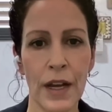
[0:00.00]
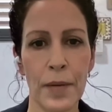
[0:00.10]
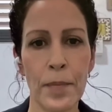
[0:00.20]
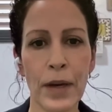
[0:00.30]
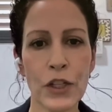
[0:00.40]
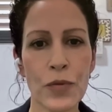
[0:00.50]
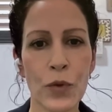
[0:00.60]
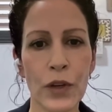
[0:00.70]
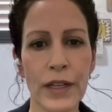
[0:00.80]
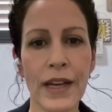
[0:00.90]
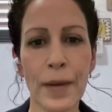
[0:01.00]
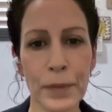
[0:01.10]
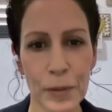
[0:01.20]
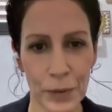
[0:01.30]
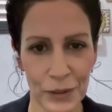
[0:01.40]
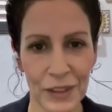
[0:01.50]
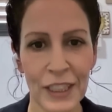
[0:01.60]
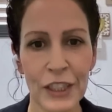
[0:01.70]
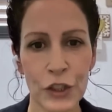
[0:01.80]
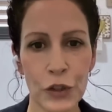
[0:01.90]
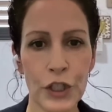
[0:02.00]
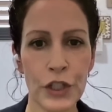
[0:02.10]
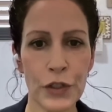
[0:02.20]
much more adaptable to the new